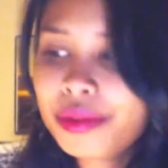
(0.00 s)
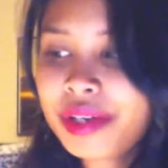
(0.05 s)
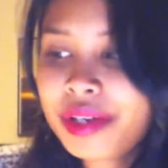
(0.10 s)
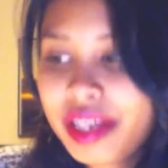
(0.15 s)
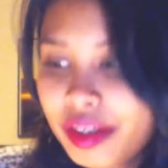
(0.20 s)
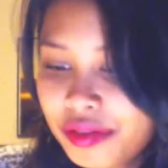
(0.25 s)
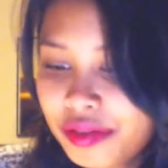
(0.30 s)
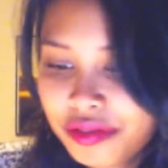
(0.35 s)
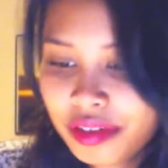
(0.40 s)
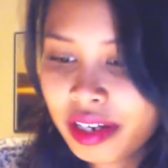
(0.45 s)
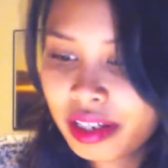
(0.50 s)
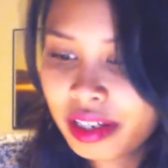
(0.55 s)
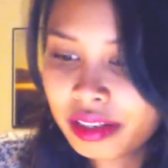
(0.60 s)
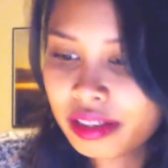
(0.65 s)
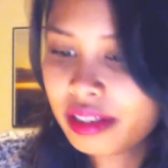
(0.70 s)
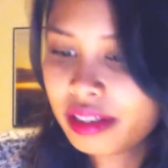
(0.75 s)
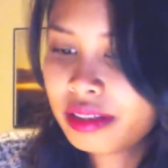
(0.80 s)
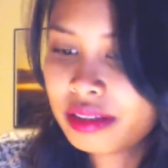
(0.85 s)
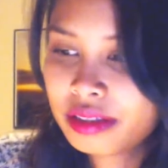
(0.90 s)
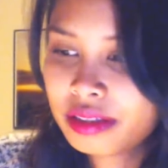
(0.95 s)
Okay,
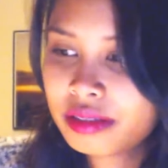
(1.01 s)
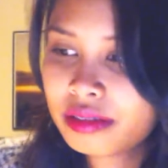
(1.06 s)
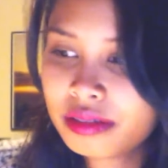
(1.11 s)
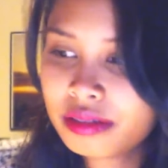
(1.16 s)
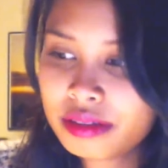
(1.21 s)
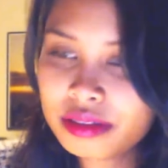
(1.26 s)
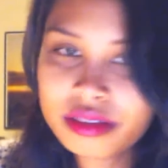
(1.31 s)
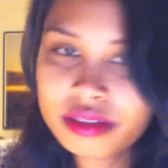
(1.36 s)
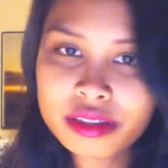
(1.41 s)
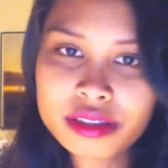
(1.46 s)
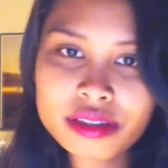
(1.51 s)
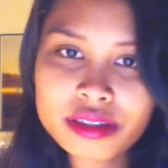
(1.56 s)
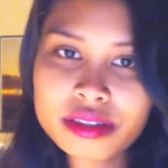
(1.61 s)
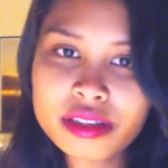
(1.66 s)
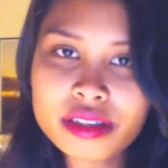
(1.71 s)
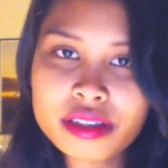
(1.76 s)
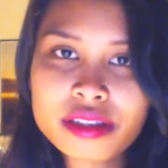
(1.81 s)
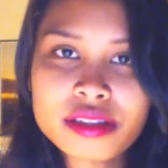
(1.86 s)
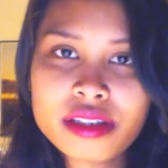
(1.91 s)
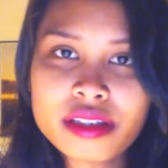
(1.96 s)
fine.
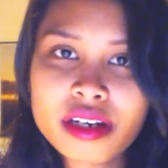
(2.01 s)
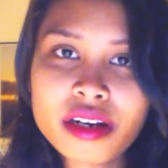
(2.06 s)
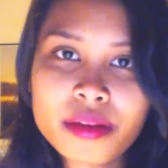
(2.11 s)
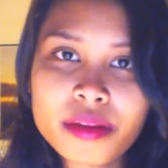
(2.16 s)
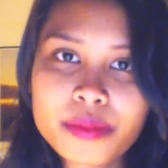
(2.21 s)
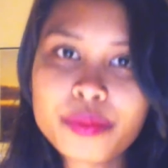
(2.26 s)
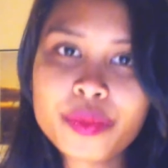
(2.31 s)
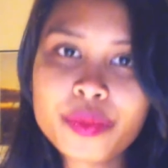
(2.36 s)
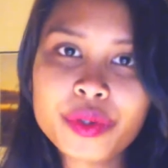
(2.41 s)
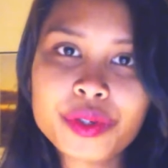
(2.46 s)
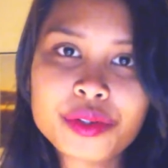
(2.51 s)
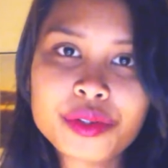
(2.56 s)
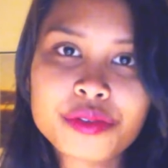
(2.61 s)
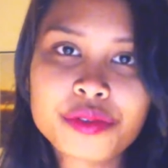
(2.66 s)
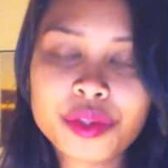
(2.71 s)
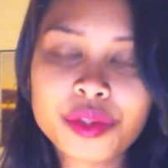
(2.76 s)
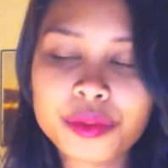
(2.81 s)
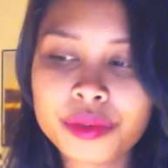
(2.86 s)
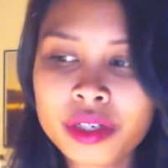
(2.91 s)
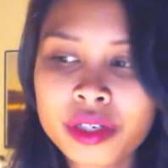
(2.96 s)
That's their point of
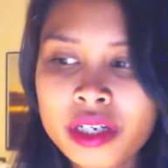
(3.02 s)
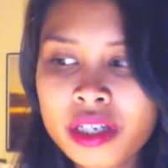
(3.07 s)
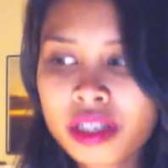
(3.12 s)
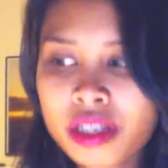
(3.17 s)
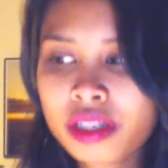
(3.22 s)
view.